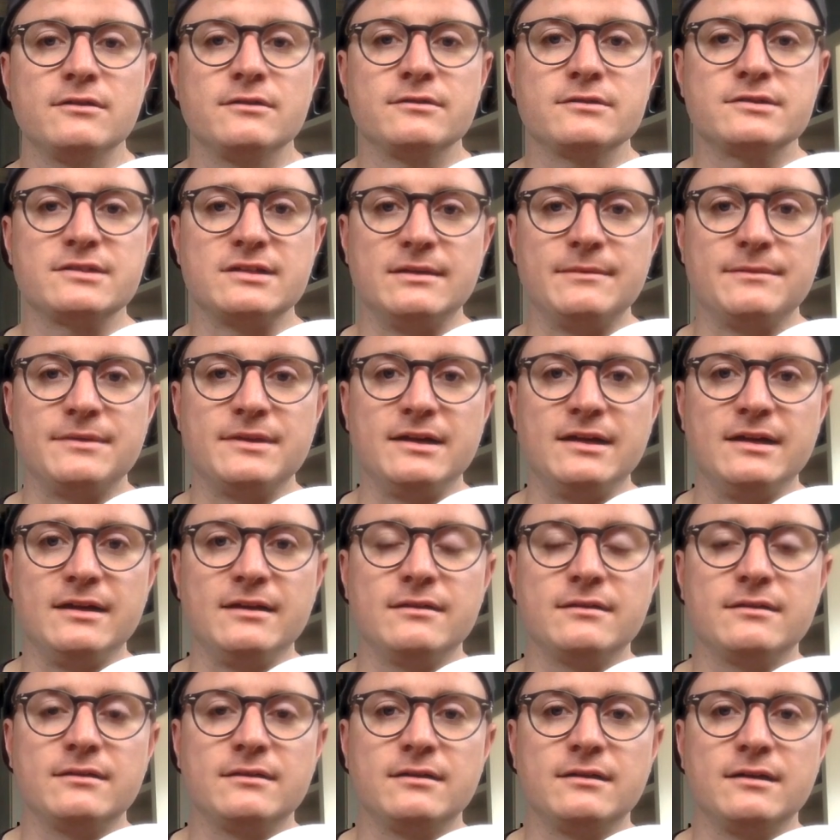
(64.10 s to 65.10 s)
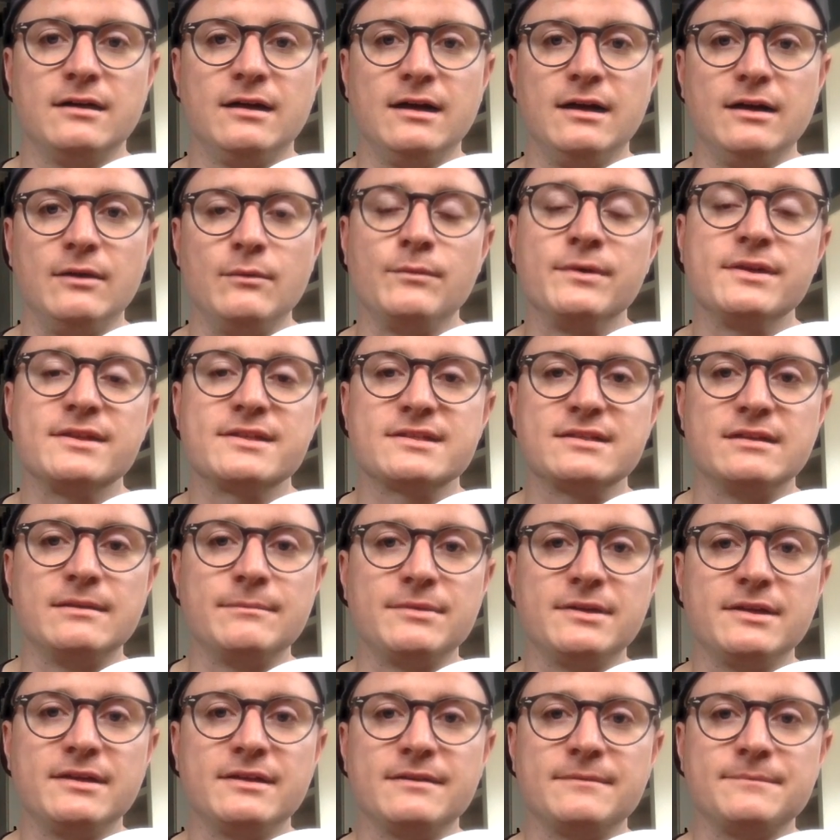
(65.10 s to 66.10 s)
something uh, with
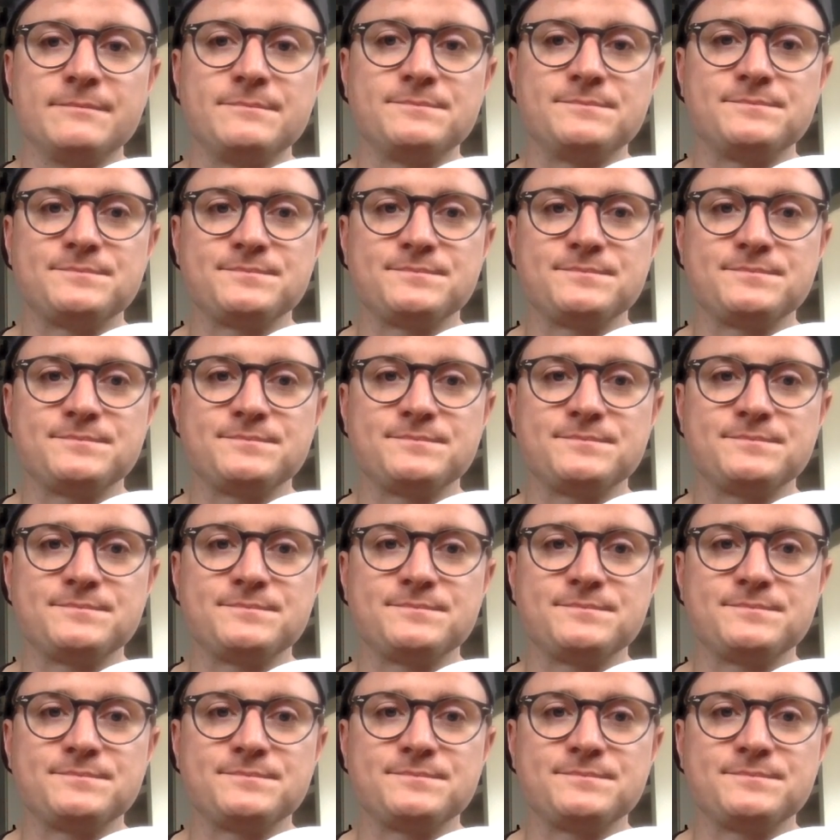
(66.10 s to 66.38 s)
something